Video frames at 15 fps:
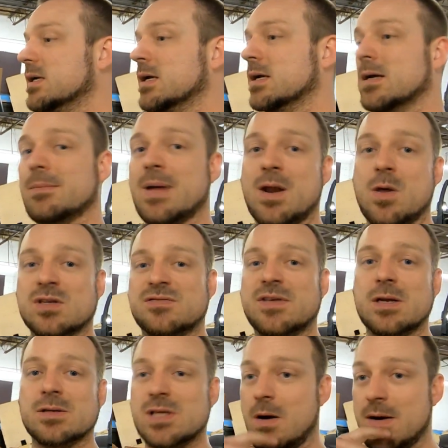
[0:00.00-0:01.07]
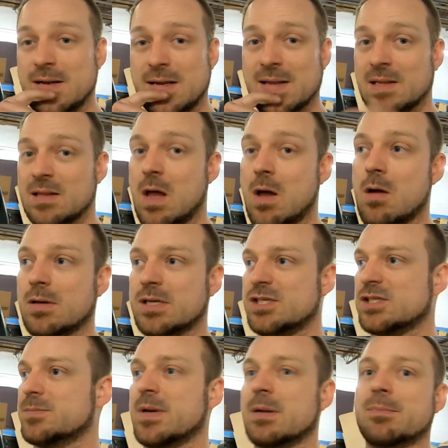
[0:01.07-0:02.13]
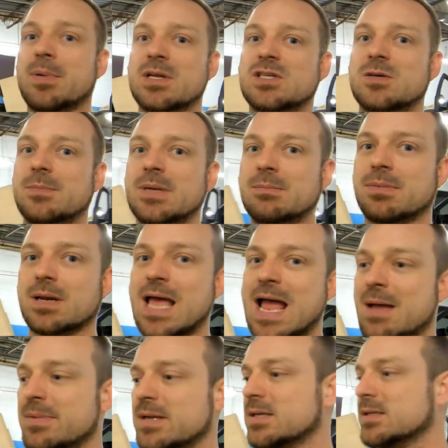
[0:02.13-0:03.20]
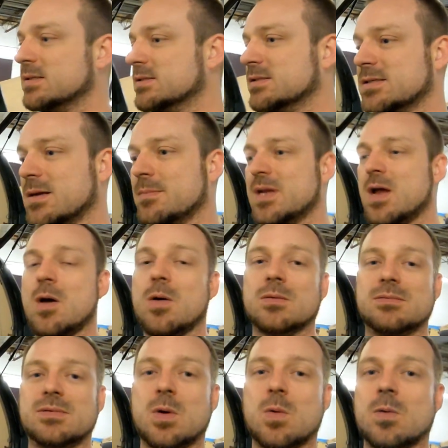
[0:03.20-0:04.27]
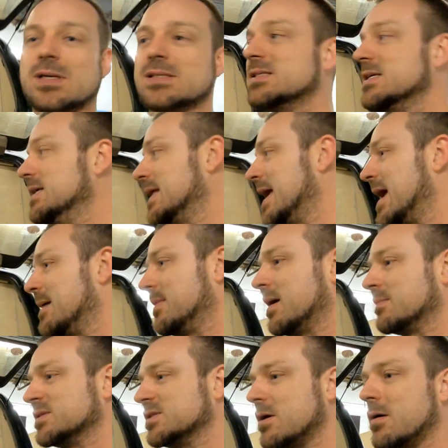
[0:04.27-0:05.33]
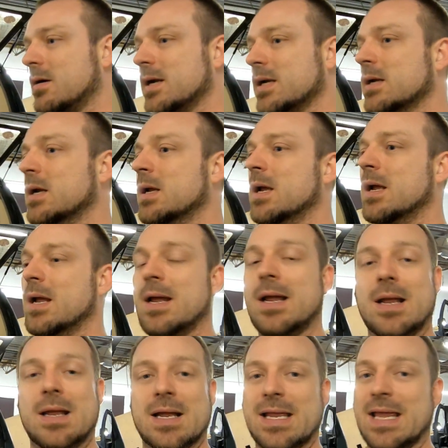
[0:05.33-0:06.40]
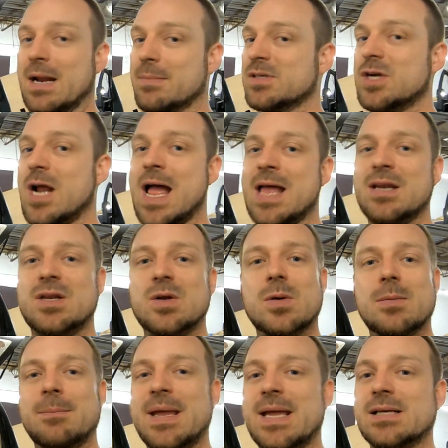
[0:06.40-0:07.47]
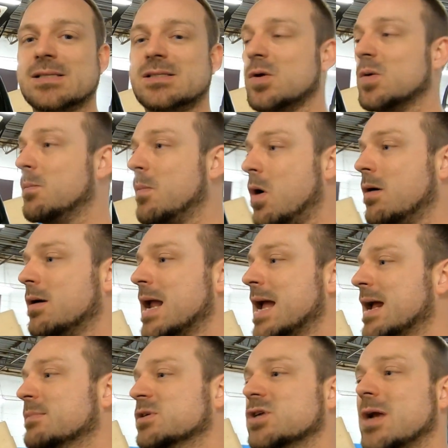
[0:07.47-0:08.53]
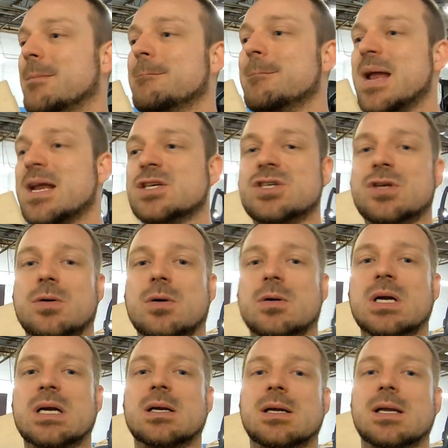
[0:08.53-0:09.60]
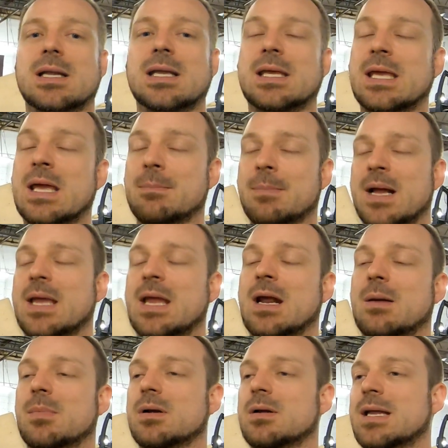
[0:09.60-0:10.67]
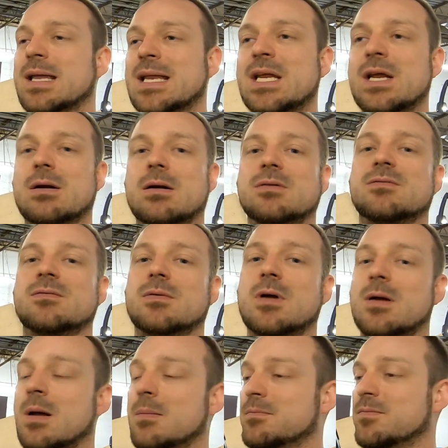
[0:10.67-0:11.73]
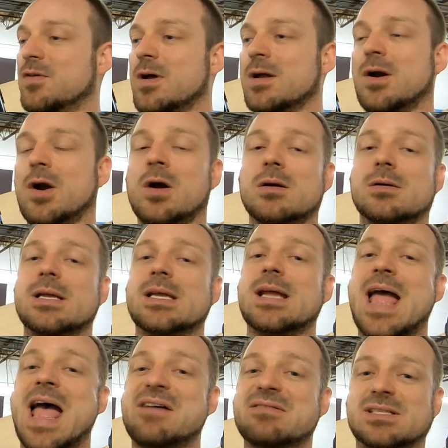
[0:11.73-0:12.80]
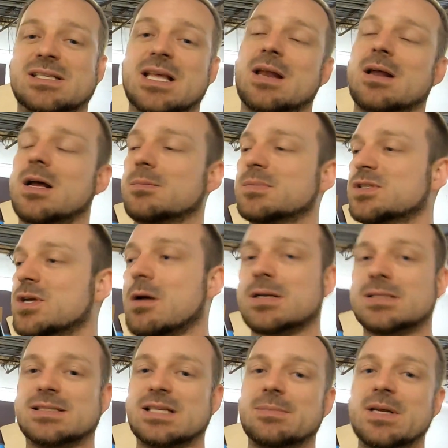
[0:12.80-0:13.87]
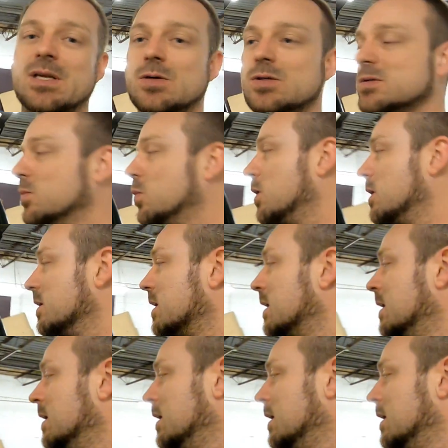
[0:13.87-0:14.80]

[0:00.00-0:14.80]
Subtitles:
I know this video is already getting long. It's just been a bunch of me blabbing. Some of y'all don't want to see that. I'm sorry. Again, I'm gonna try and do a mix. So tomorrow night, I'm gonna try and make sure, get my camera in here up front early, have it set up so y'all can see me do some work.